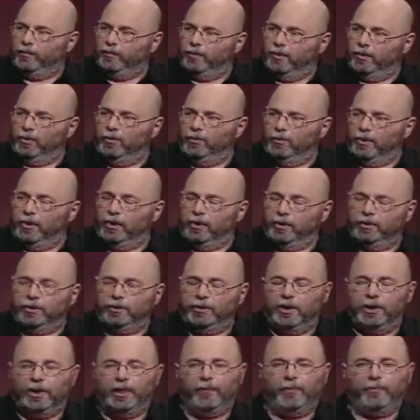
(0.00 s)
We were a very
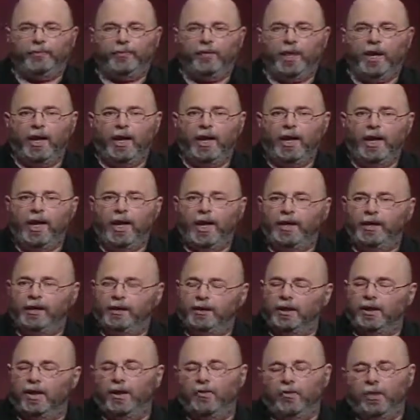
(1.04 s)
good team. And he
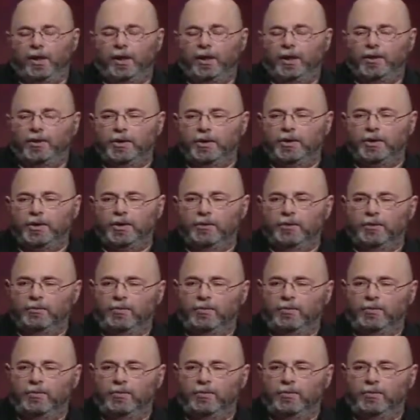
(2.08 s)
said, I want to go see the